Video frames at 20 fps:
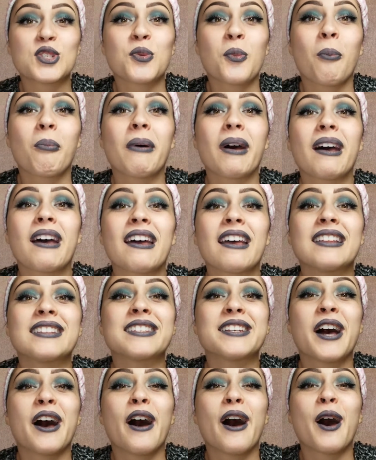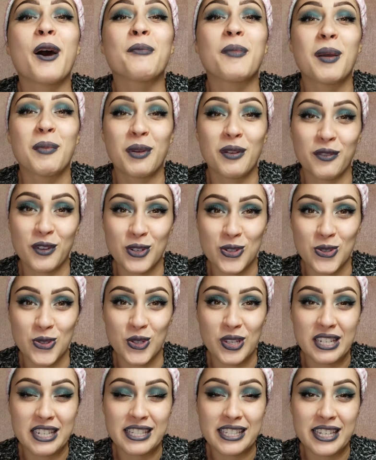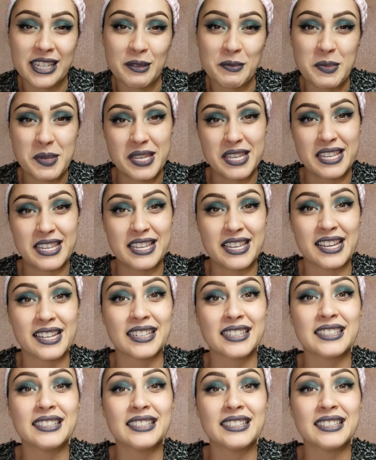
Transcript: but my boyfriend Julian is going to be